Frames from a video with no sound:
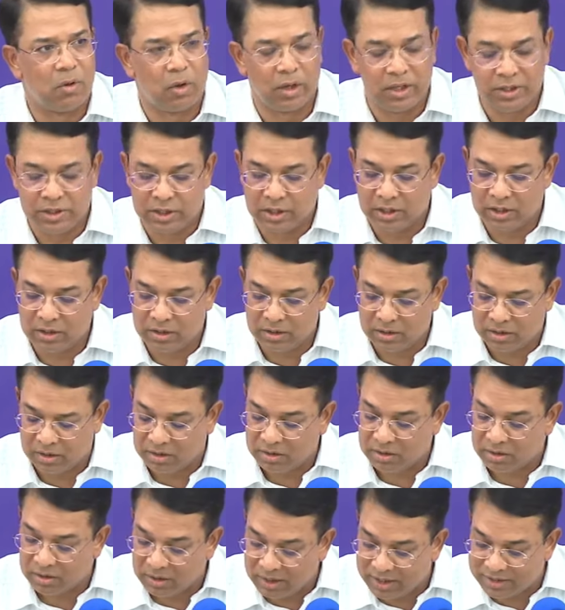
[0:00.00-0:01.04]
origin
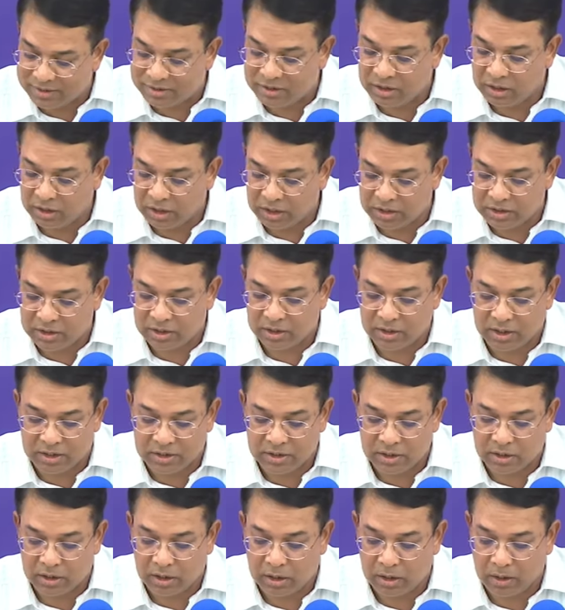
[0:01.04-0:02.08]
destination
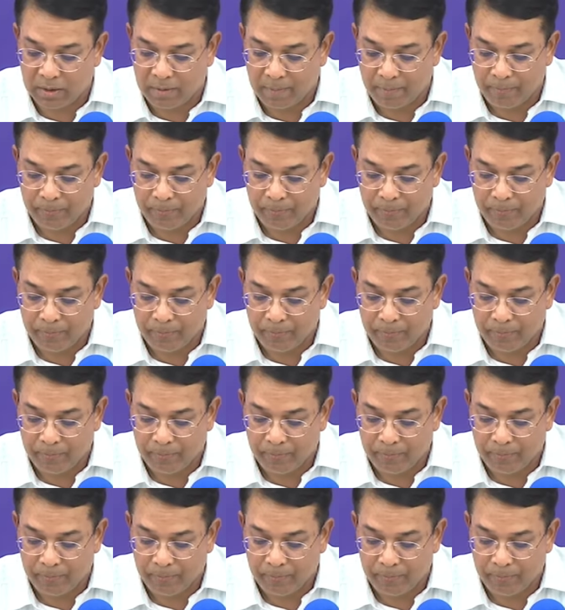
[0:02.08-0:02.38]
etc